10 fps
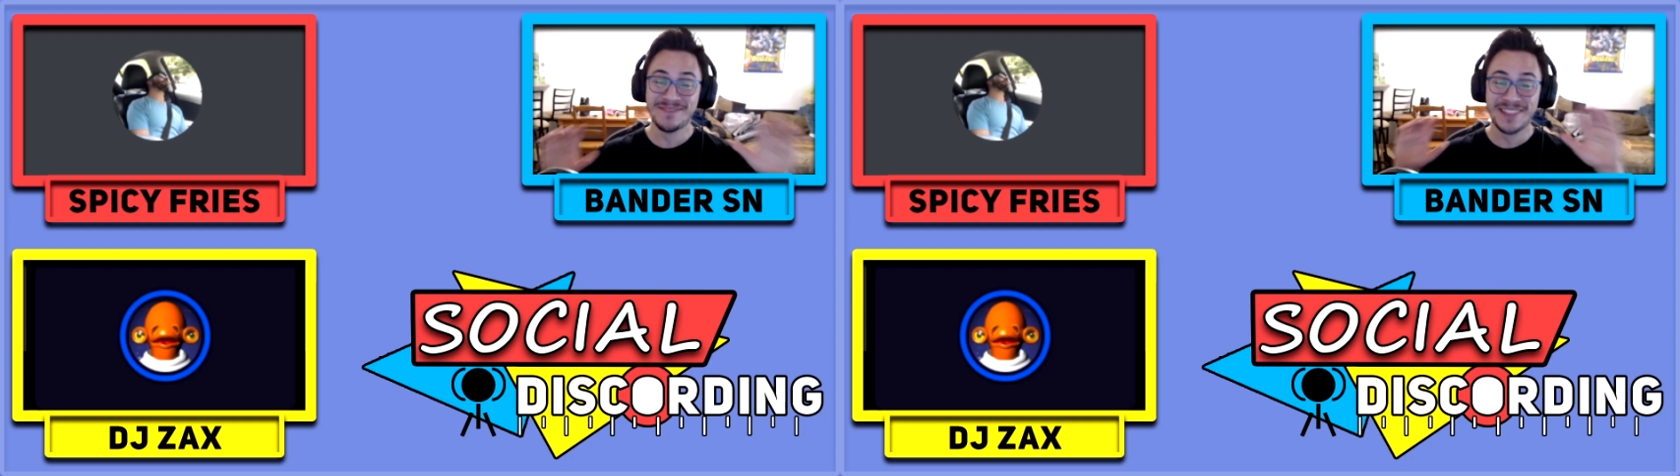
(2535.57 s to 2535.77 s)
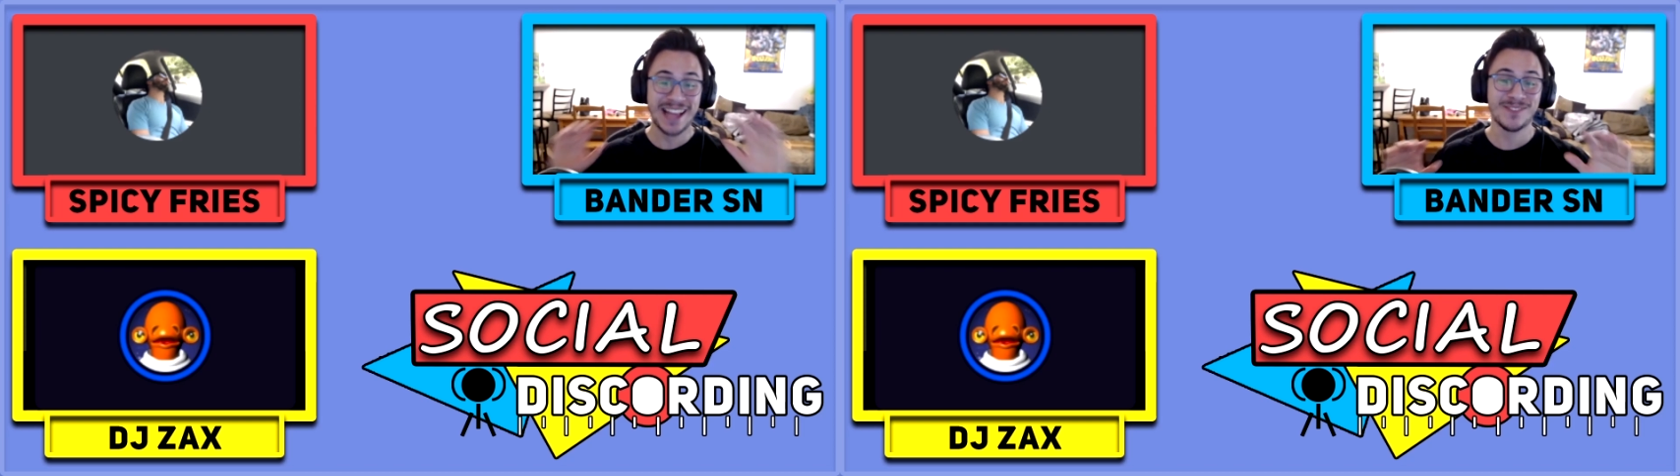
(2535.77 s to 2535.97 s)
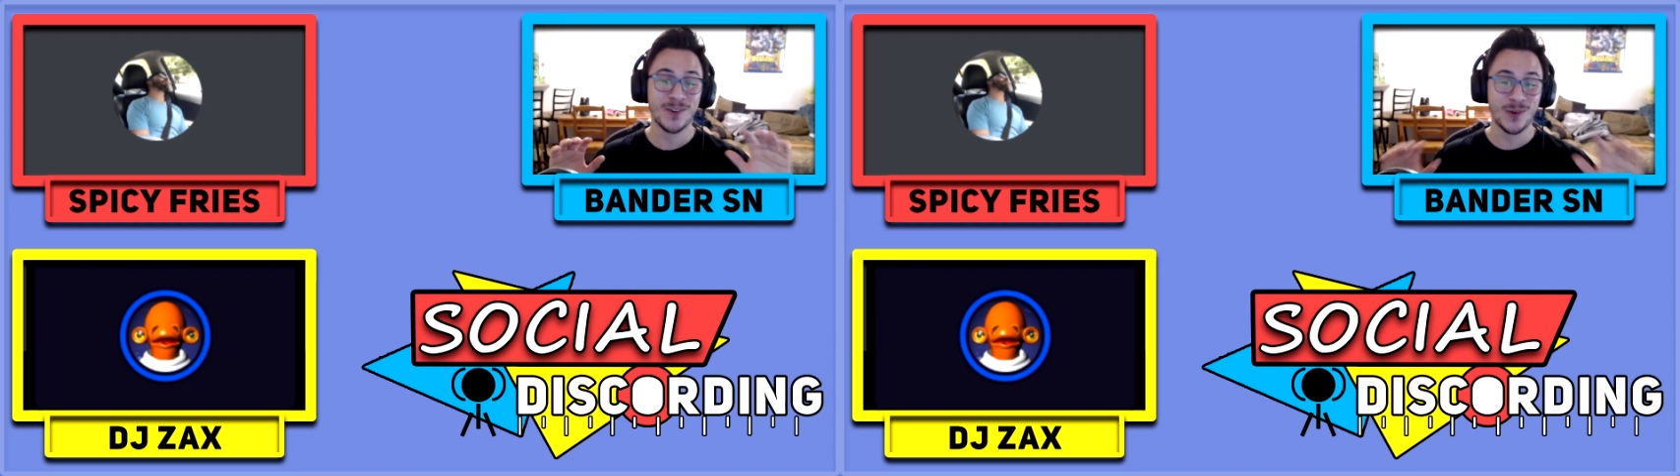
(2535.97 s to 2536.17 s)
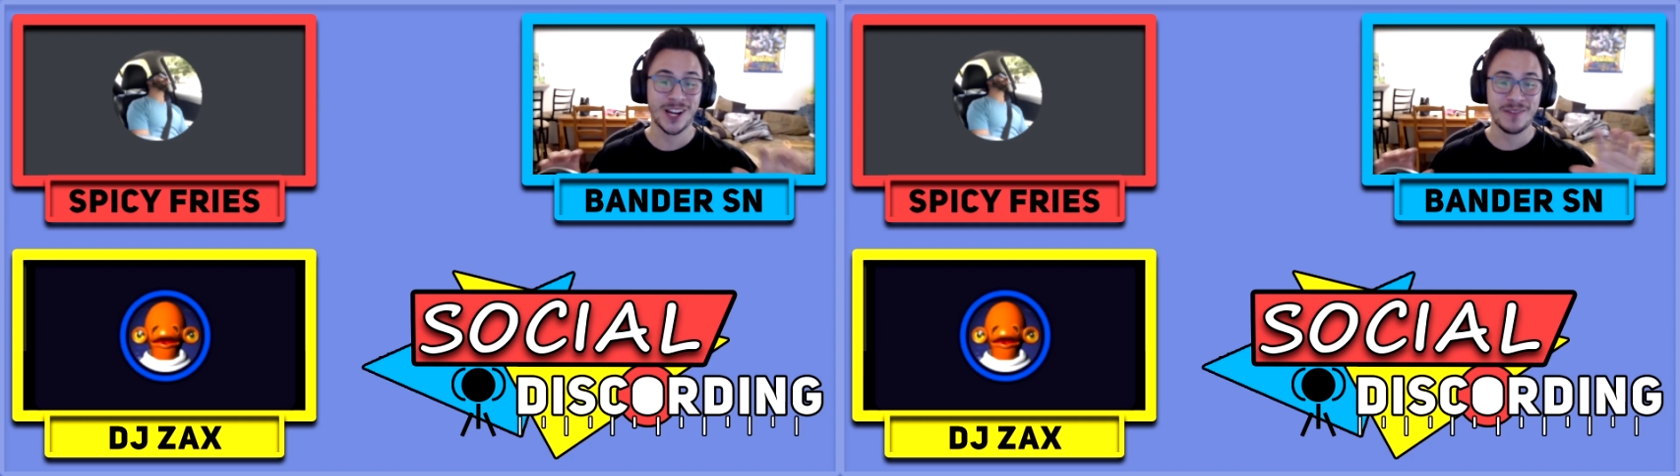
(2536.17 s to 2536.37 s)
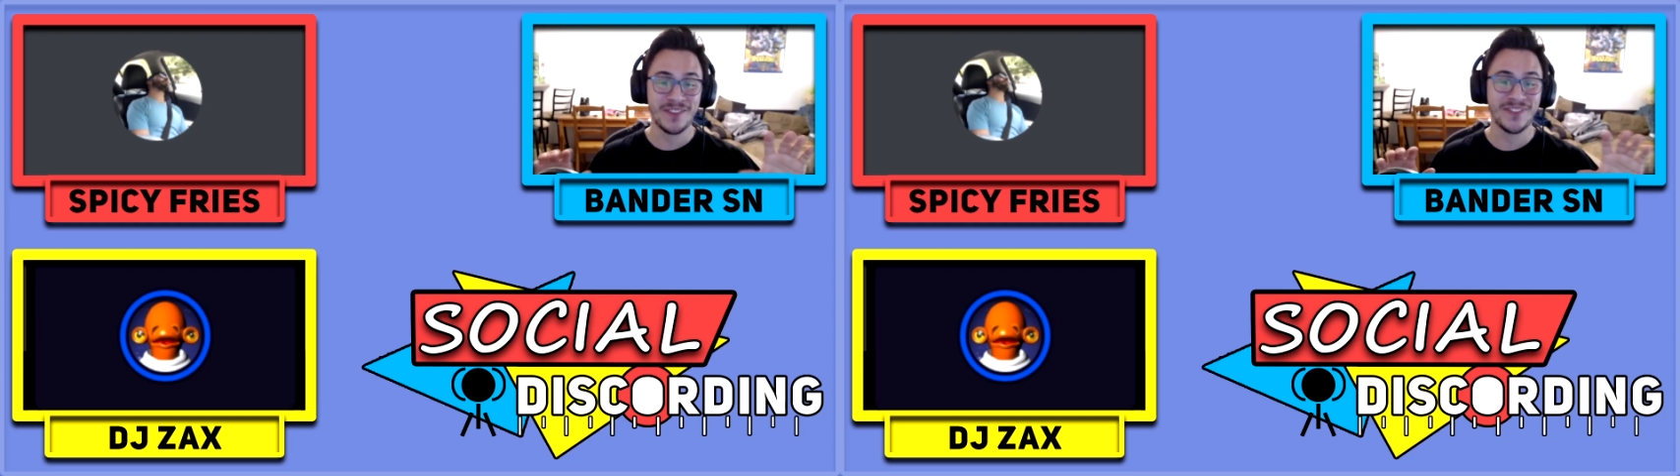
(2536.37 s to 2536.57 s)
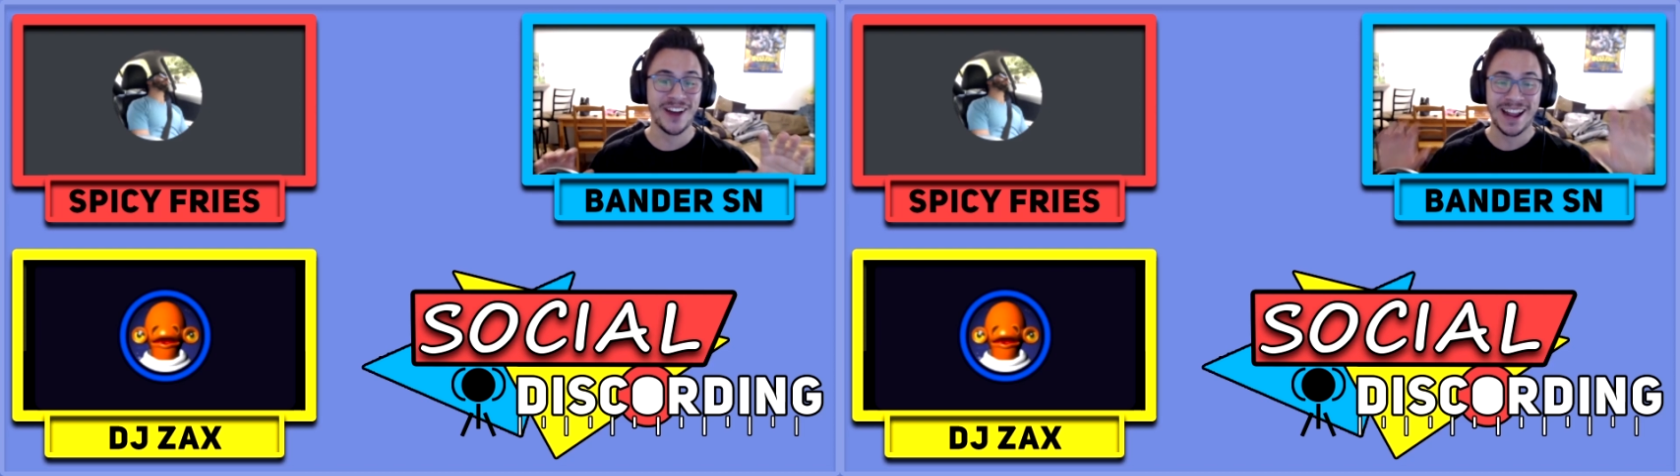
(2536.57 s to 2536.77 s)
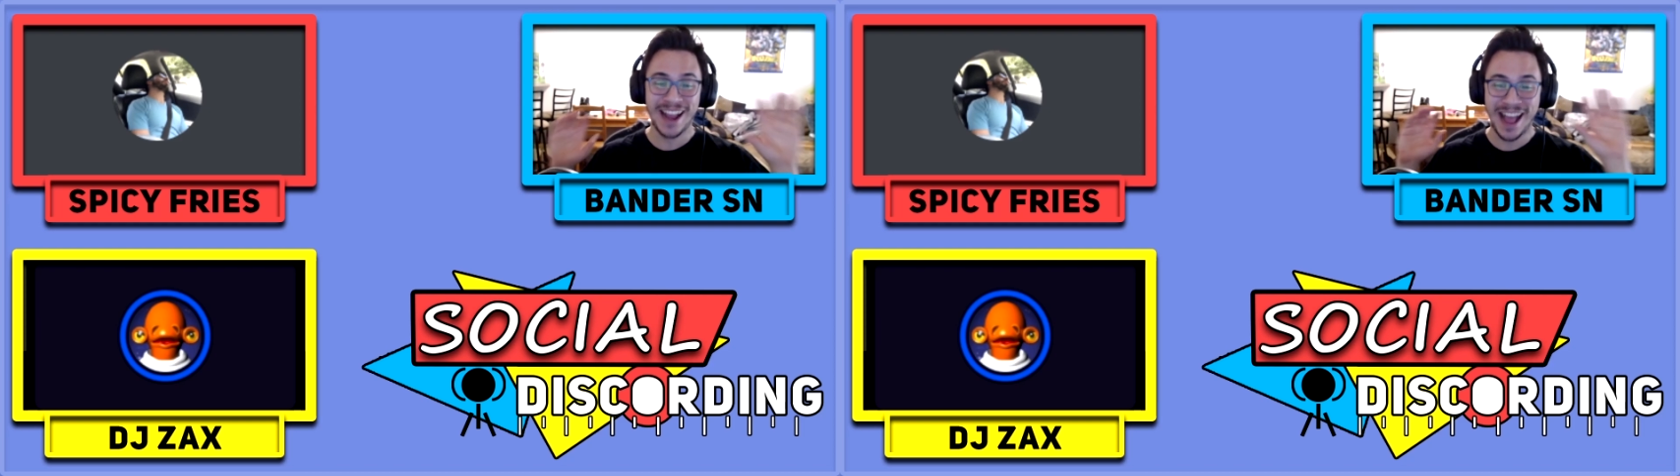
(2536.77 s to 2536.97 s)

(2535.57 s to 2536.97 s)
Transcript: and that's what we're going to be fighting.